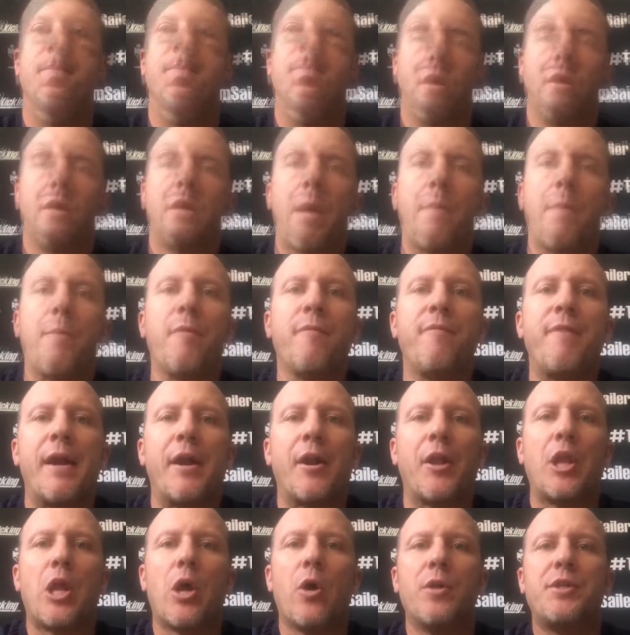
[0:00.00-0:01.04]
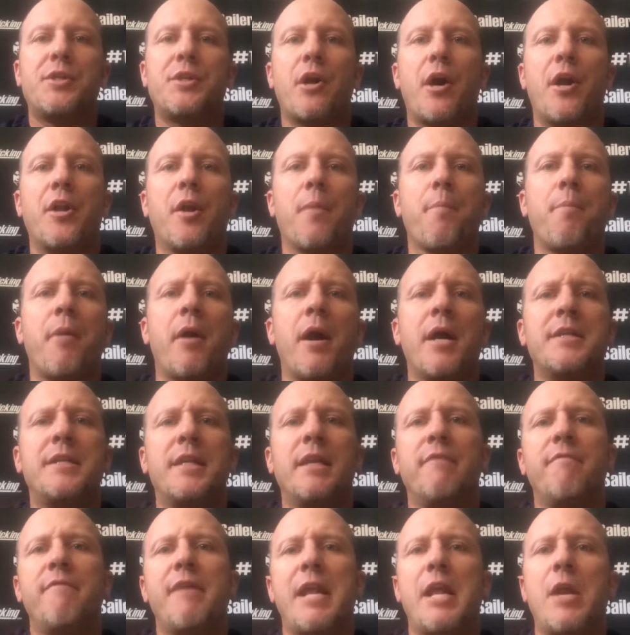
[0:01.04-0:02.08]
Couple final notes on your
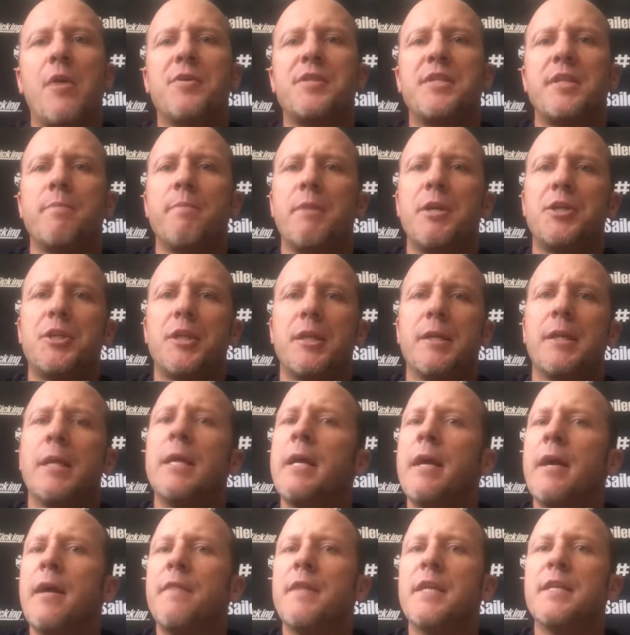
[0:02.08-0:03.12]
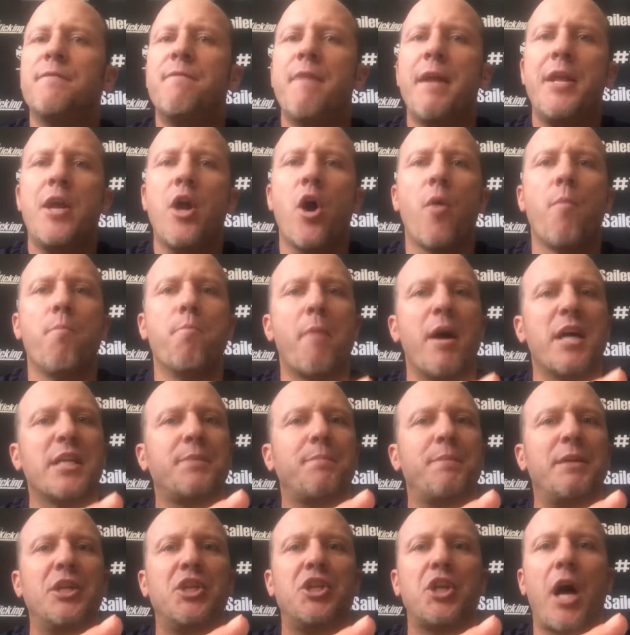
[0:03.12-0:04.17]
punting video submission. This video
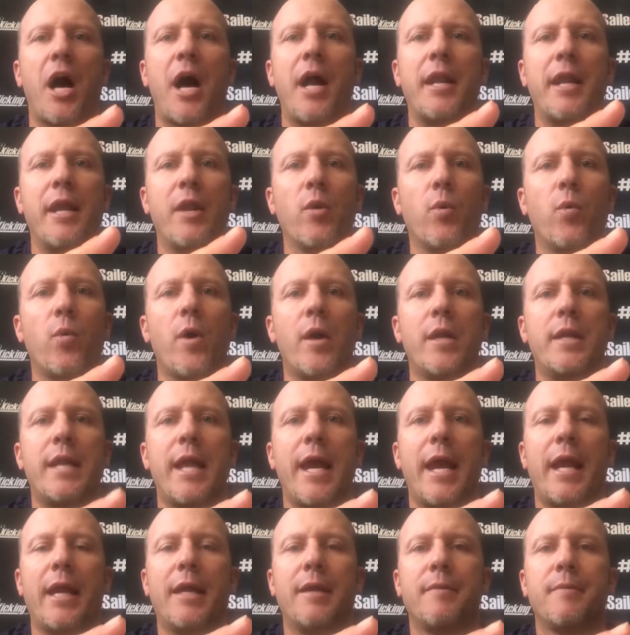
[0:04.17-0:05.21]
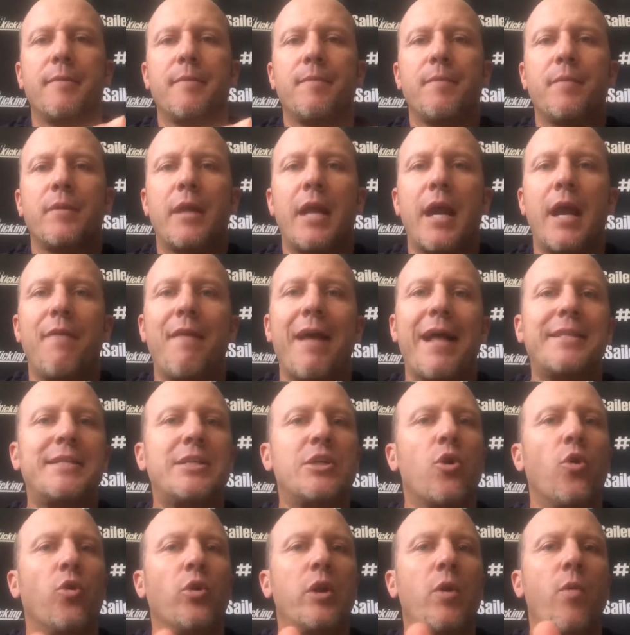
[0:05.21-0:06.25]
must be shot in one day. Okay, that's
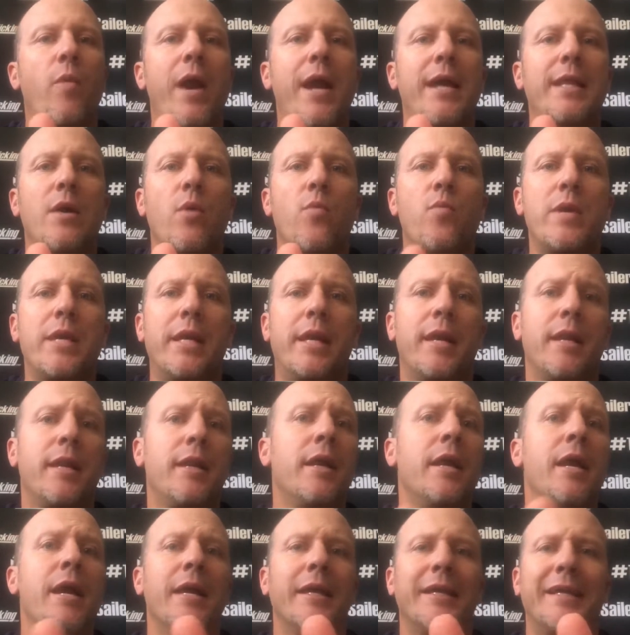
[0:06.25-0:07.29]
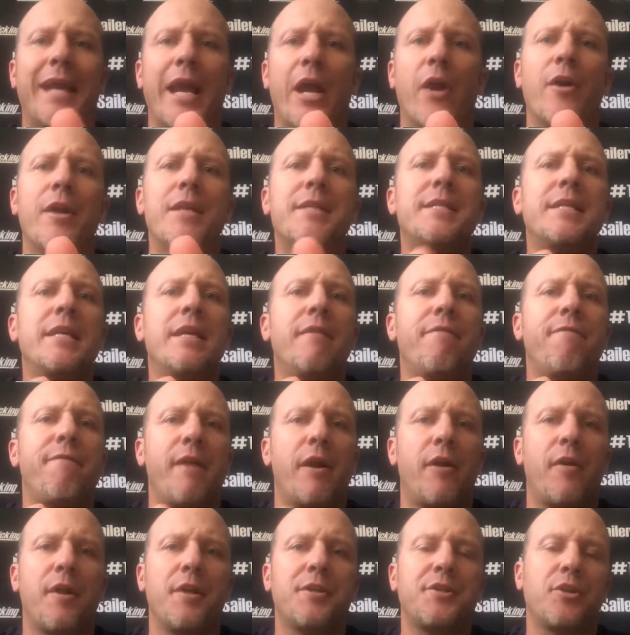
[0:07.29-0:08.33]
the only way that we can guarantee
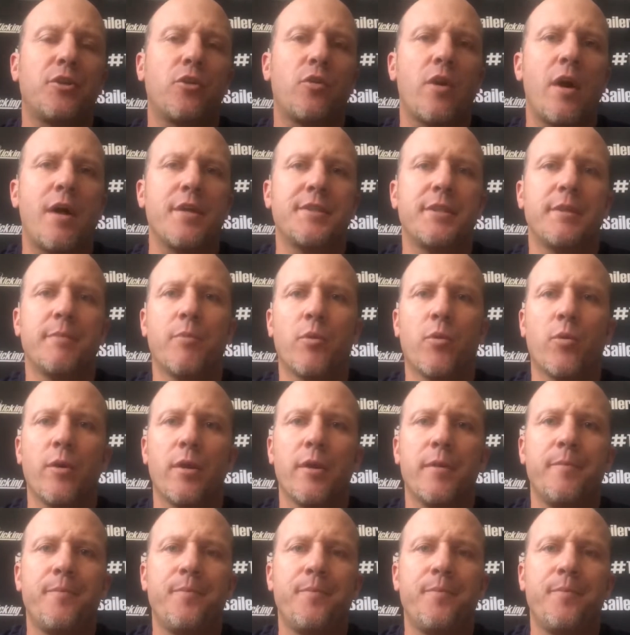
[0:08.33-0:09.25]
fairness across the board.